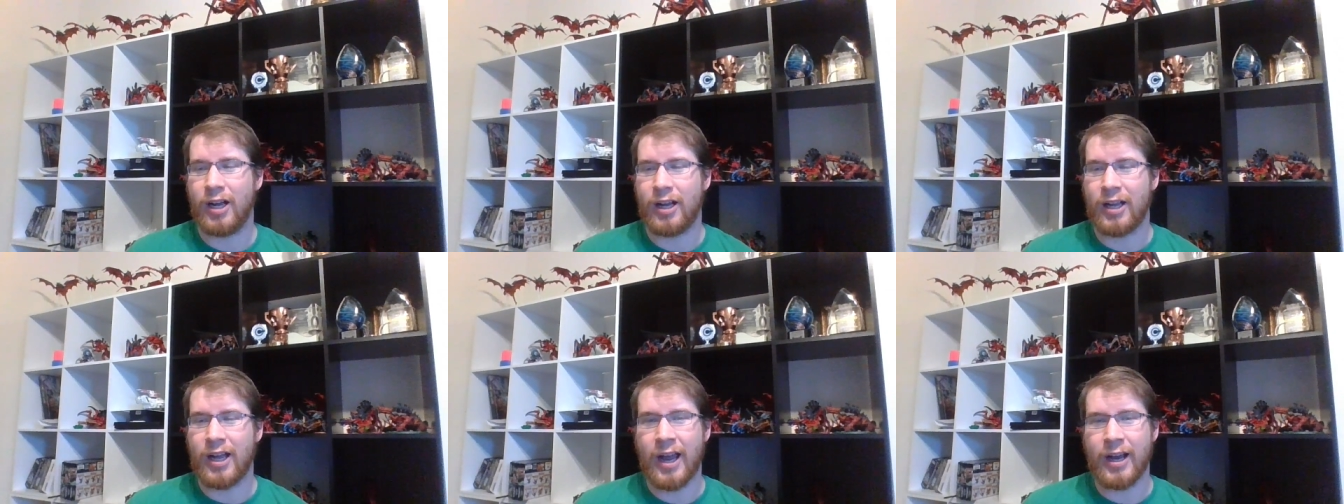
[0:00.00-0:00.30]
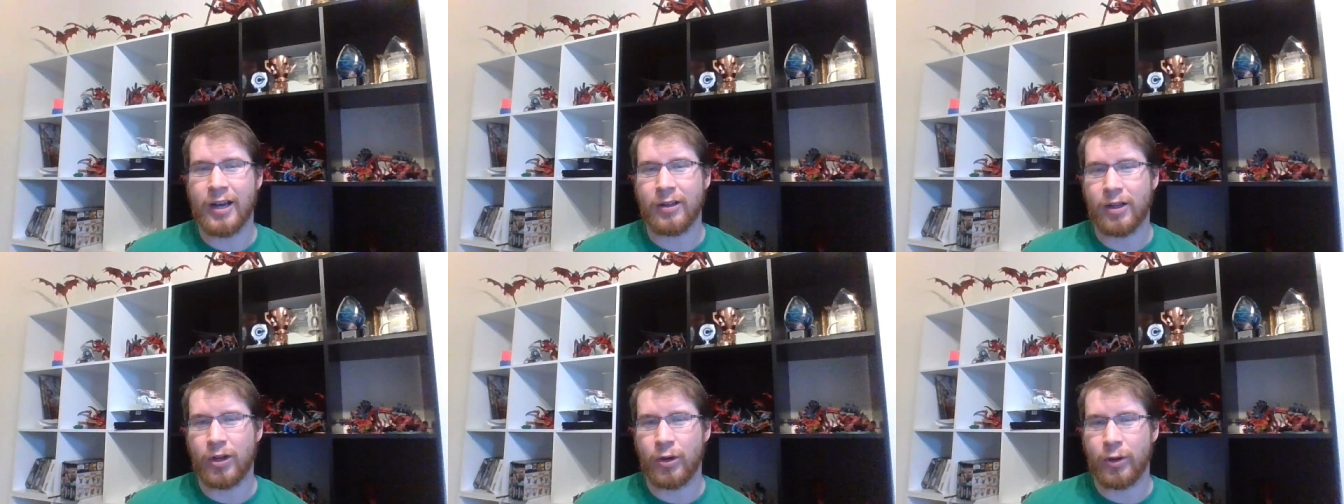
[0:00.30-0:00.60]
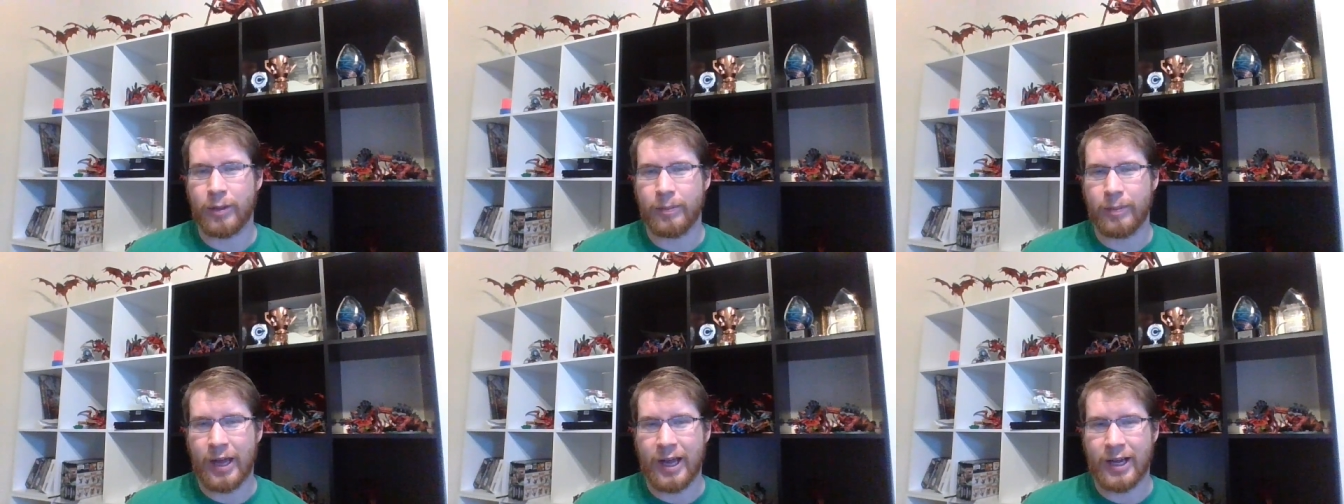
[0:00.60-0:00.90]
kind of
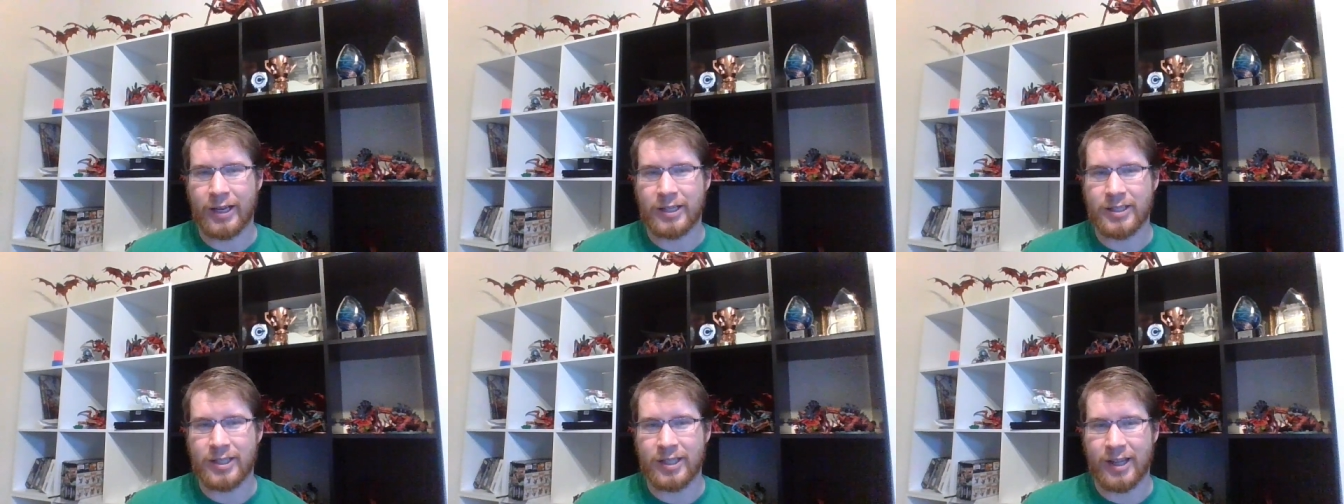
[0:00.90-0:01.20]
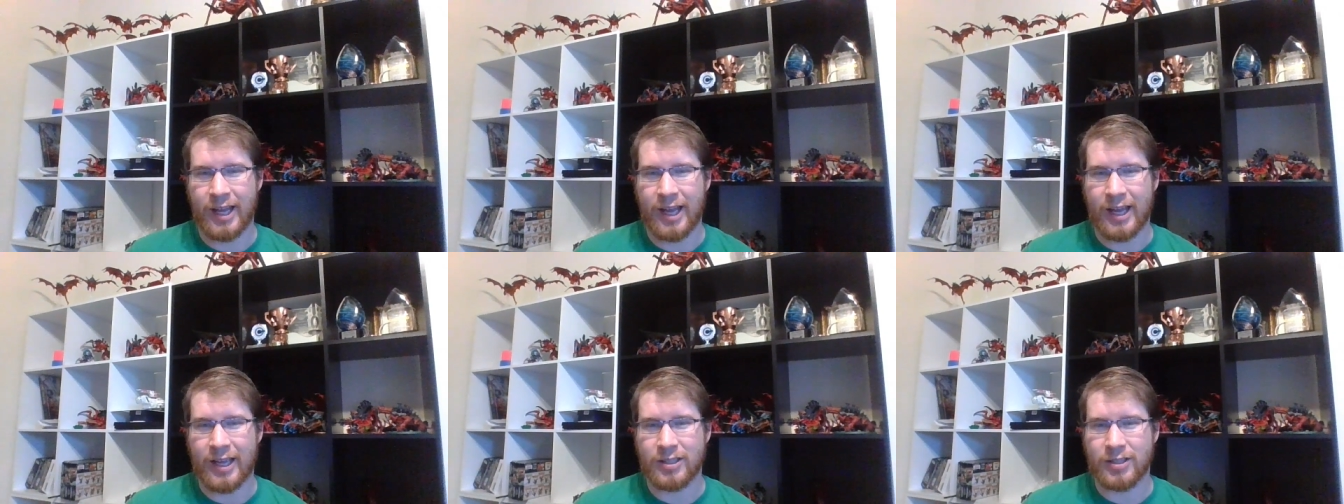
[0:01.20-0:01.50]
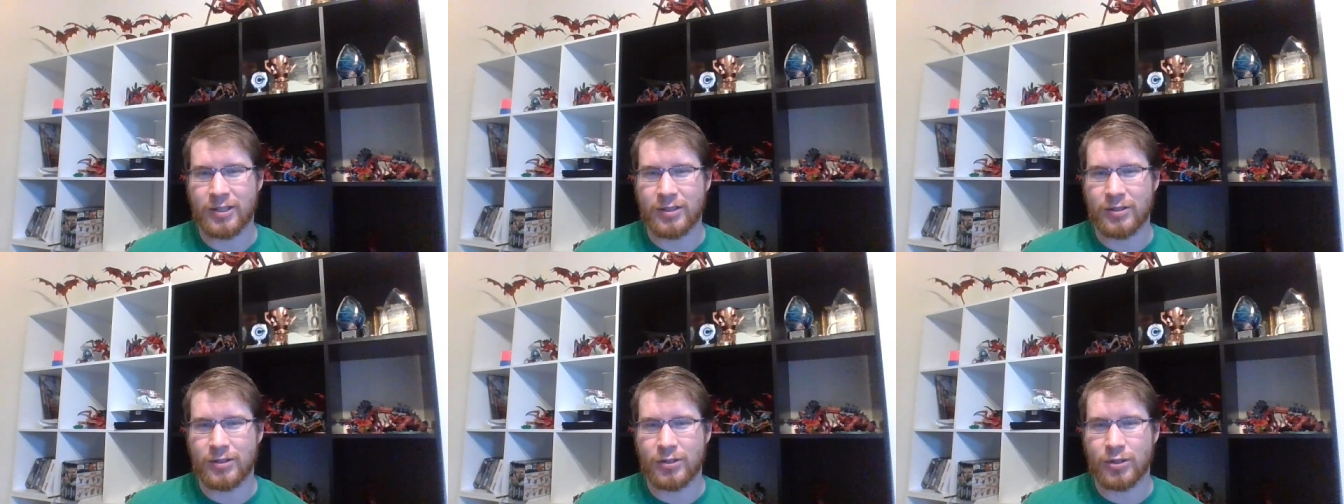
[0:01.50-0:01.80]
going back to that
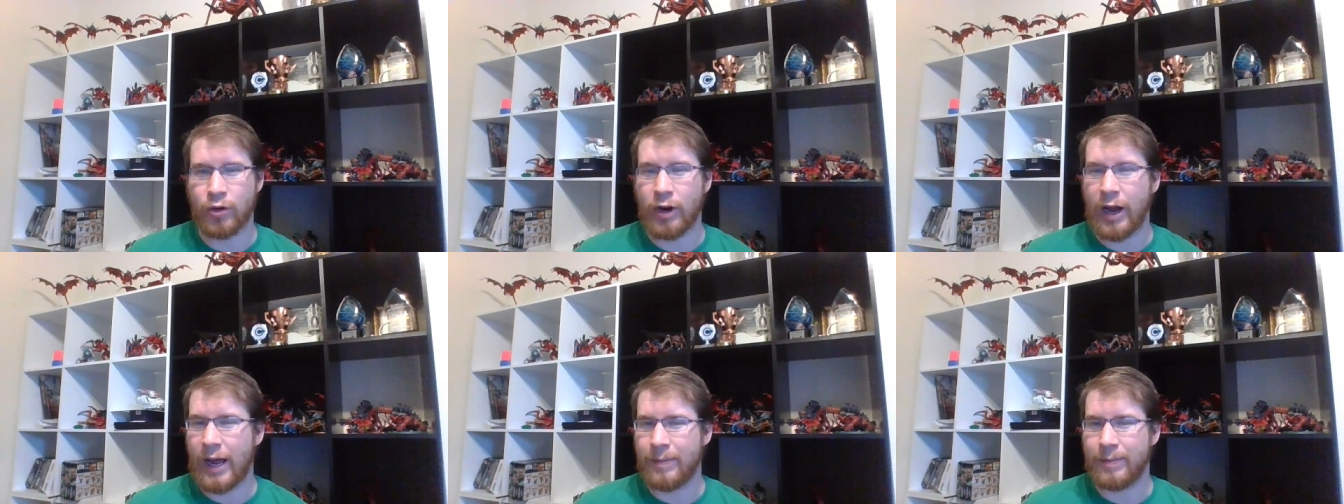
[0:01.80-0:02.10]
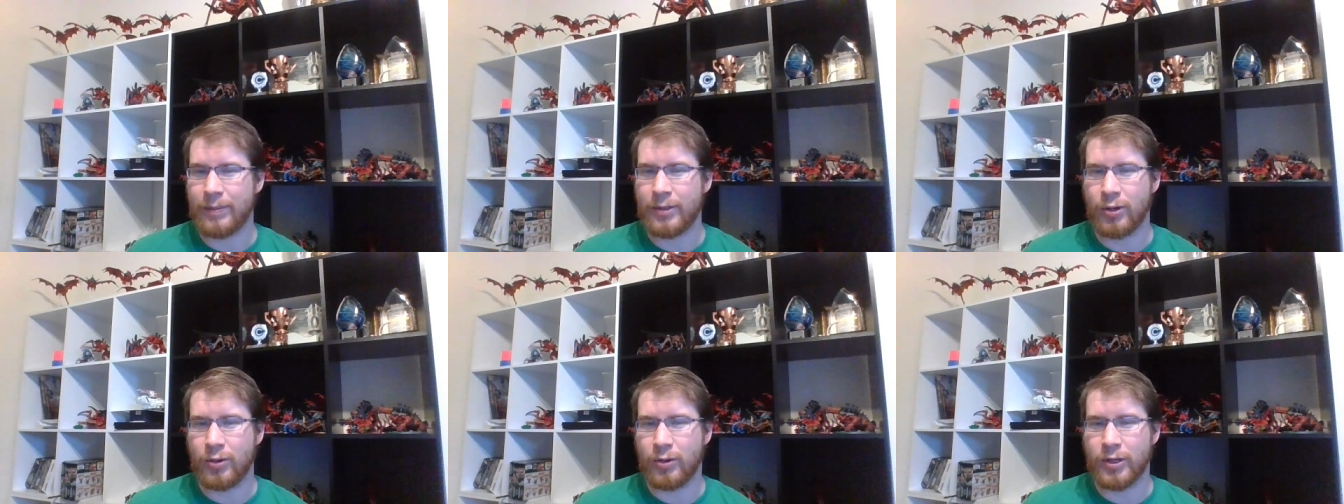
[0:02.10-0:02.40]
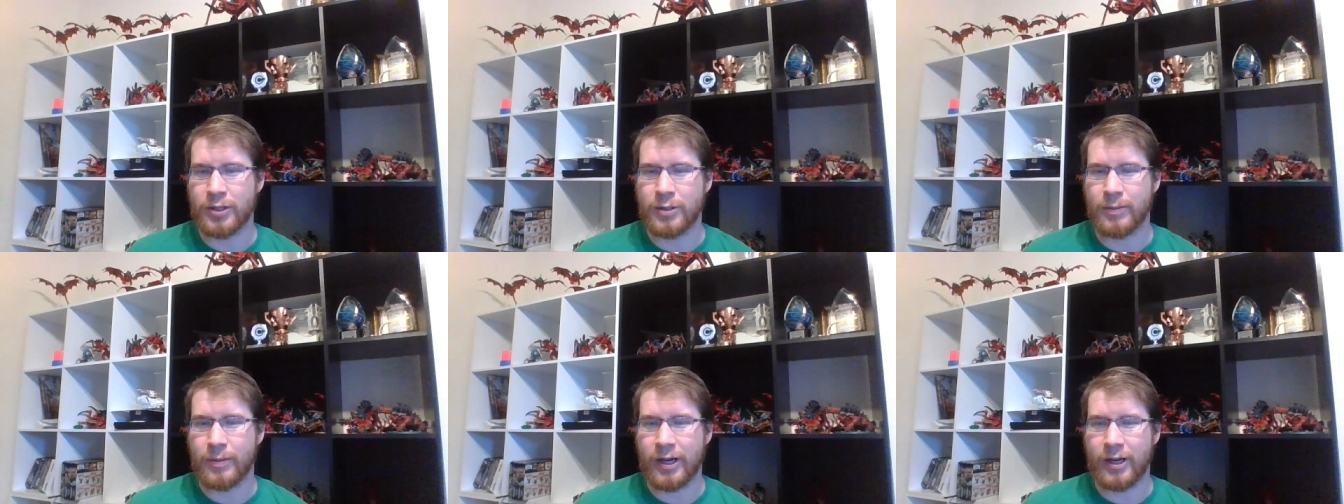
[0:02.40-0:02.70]
trapdoor
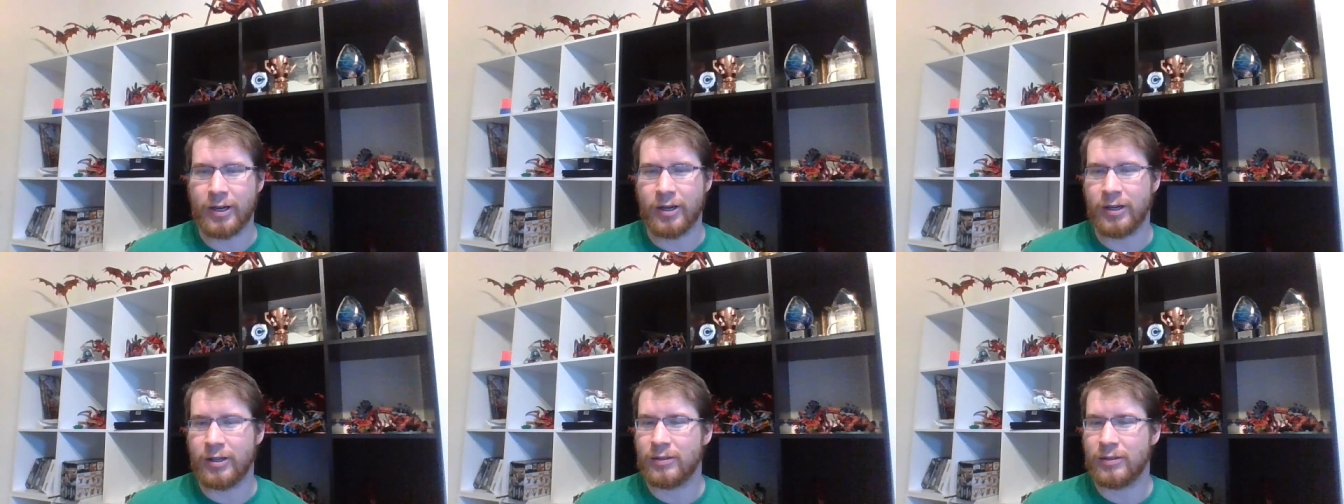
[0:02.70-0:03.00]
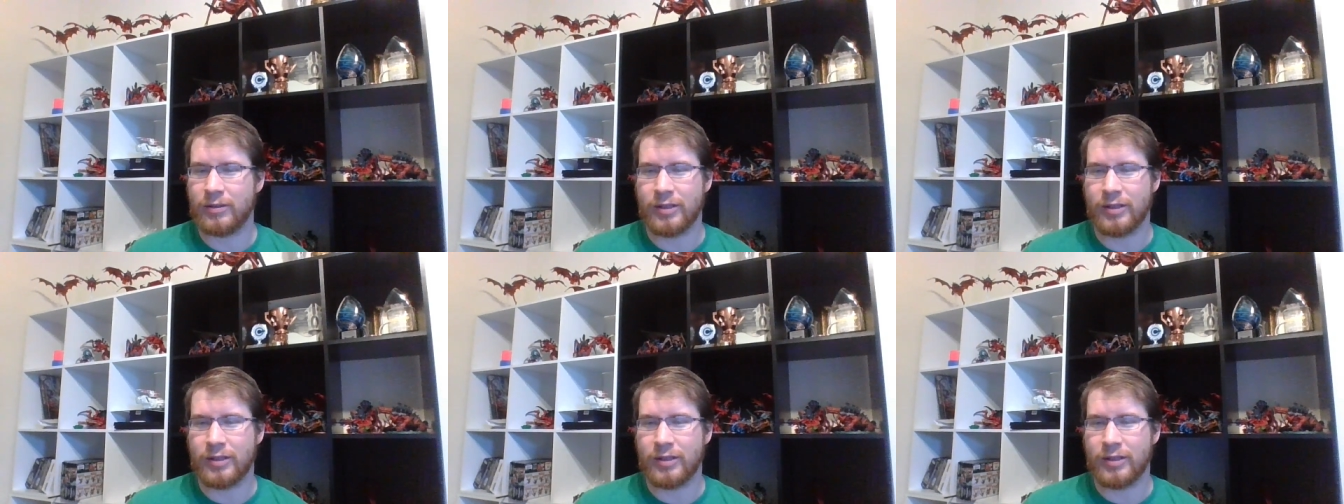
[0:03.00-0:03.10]
spider